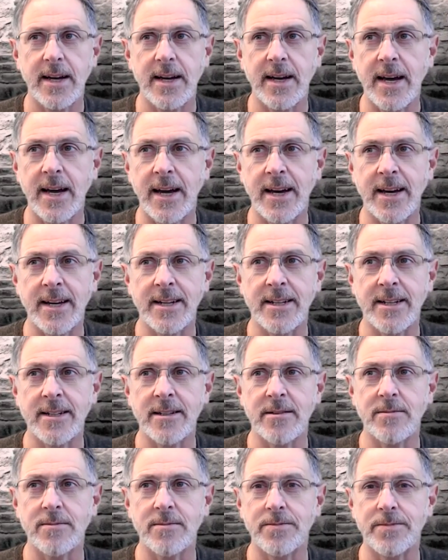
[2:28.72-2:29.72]

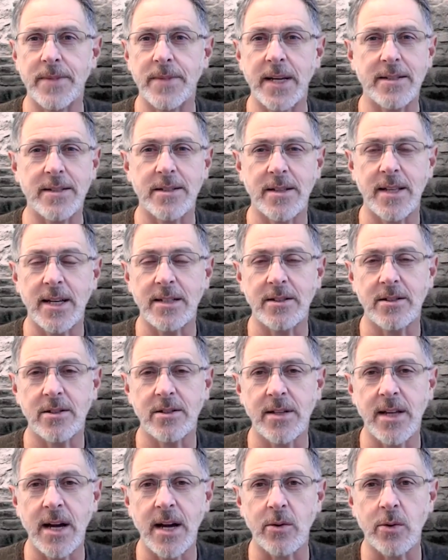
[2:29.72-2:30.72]
And
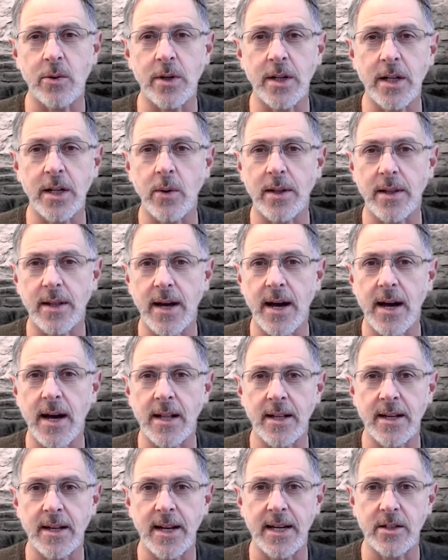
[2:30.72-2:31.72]
that's not really what the
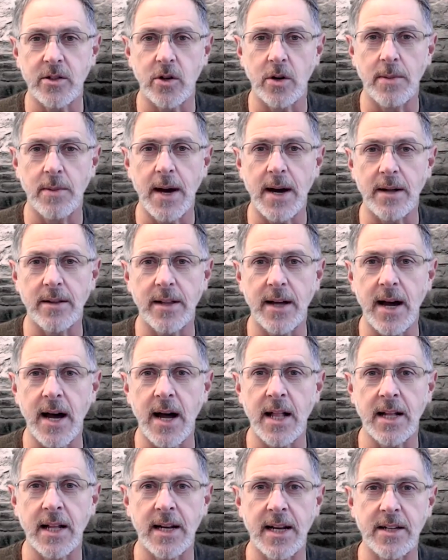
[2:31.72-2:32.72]
holidays are about. The
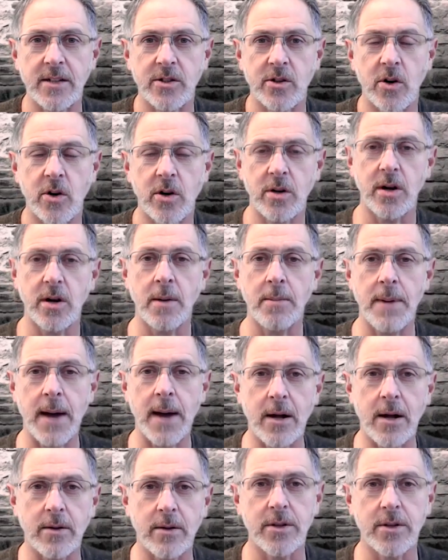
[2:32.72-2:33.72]
holidays aren't
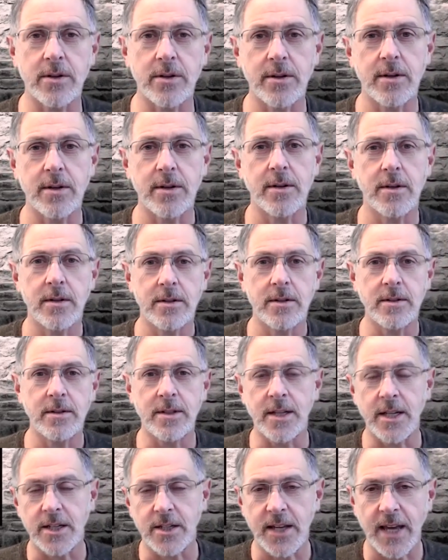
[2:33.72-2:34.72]
about
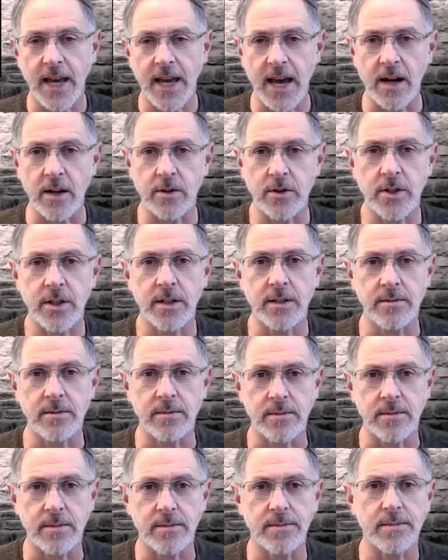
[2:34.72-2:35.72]
discounts
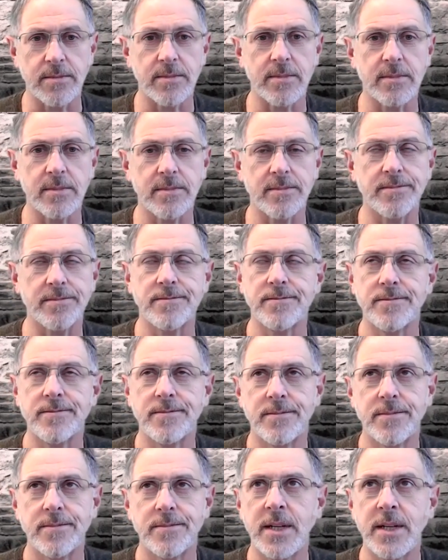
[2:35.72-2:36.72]
and,
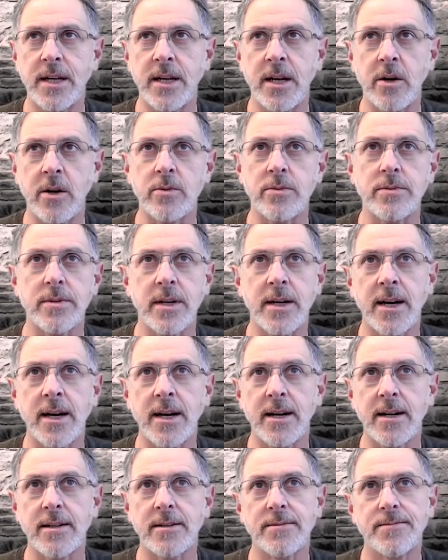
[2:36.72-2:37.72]
you
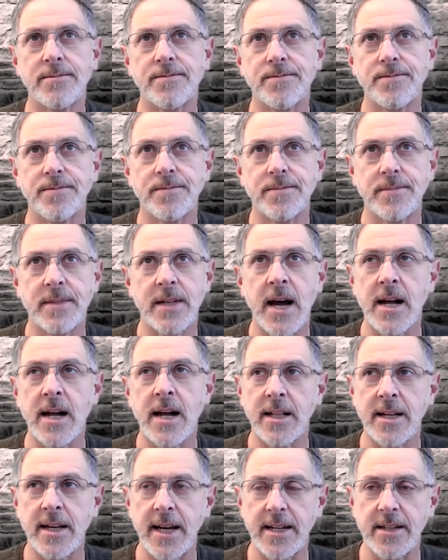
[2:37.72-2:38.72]
know,
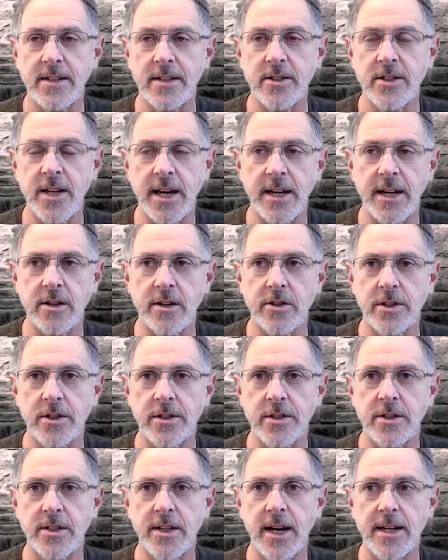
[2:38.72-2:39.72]
holiday sales
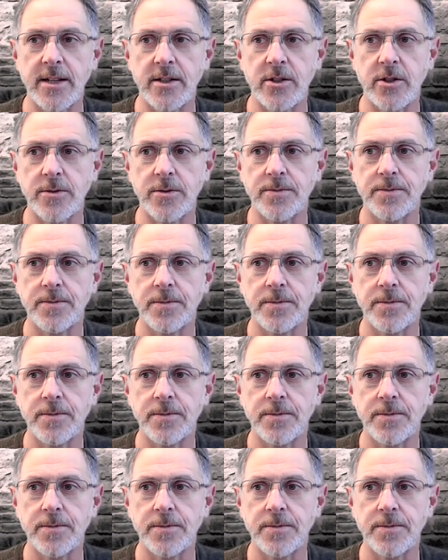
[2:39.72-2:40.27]
and such.